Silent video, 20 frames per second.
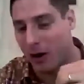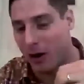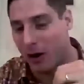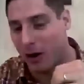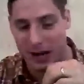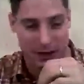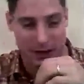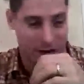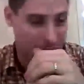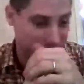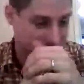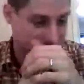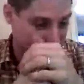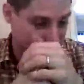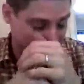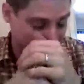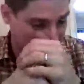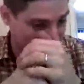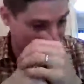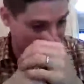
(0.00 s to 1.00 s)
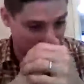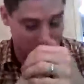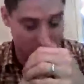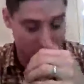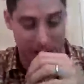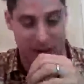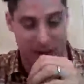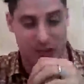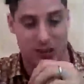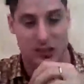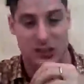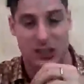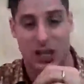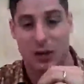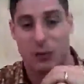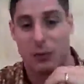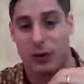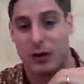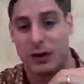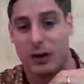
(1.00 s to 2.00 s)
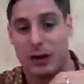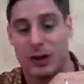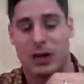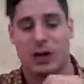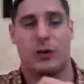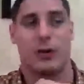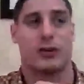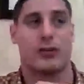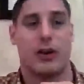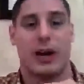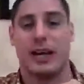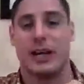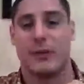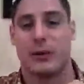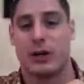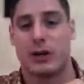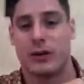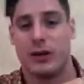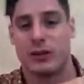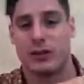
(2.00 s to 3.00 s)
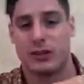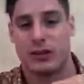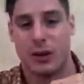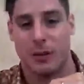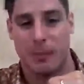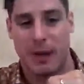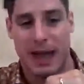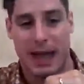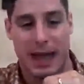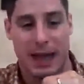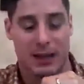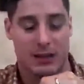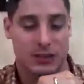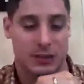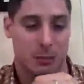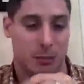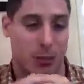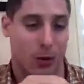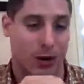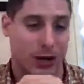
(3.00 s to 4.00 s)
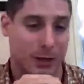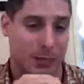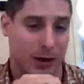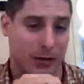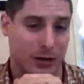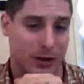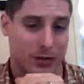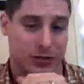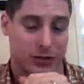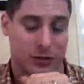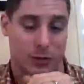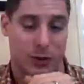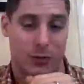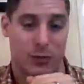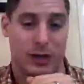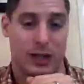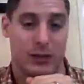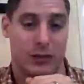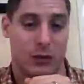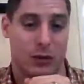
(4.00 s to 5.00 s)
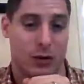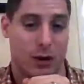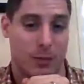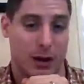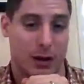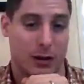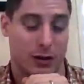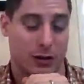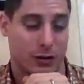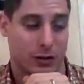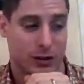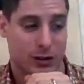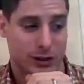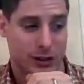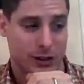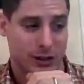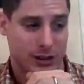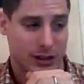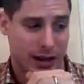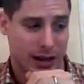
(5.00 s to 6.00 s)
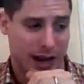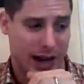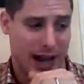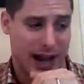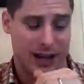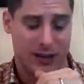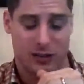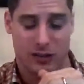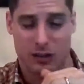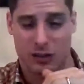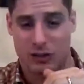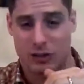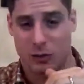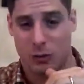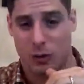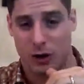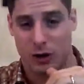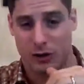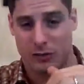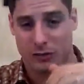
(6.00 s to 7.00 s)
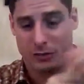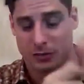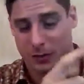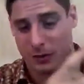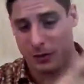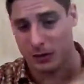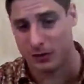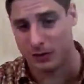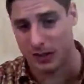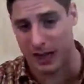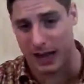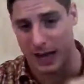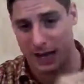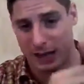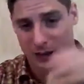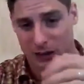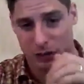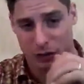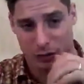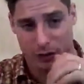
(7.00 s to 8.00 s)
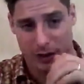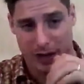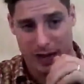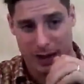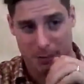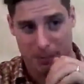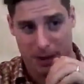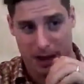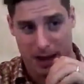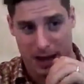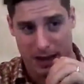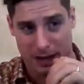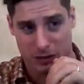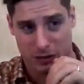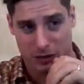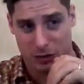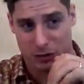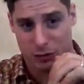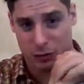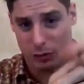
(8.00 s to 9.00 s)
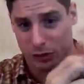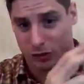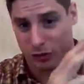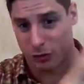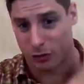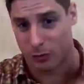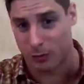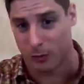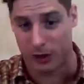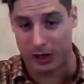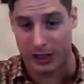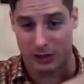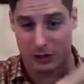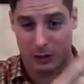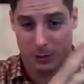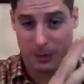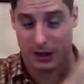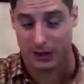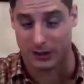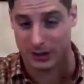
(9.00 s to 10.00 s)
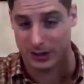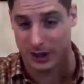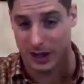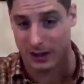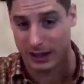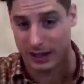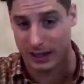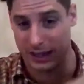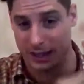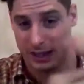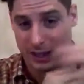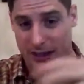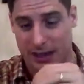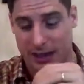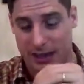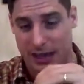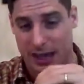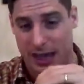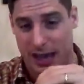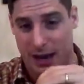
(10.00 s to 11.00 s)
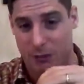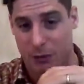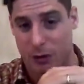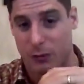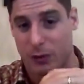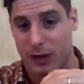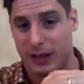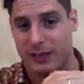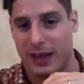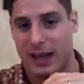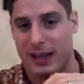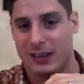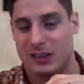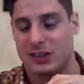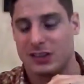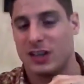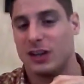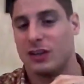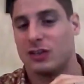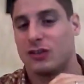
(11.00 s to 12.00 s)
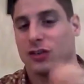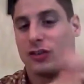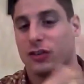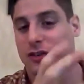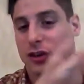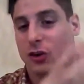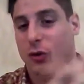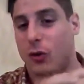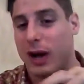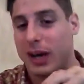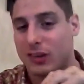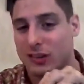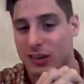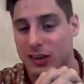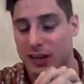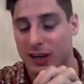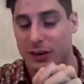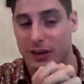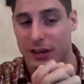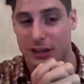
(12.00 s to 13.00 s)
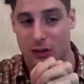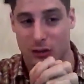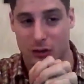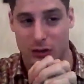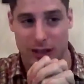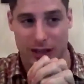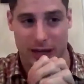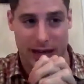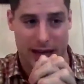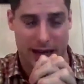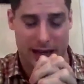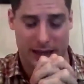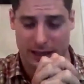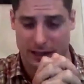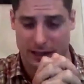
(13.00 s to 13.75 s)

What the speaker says: part in our study that we're running just now, we're trying to recruit some bodybuilders. We want to know about your attitudes towards food and your attitudes towards your own body and your personality. And we're running that just now. So there's a questionnaire that you can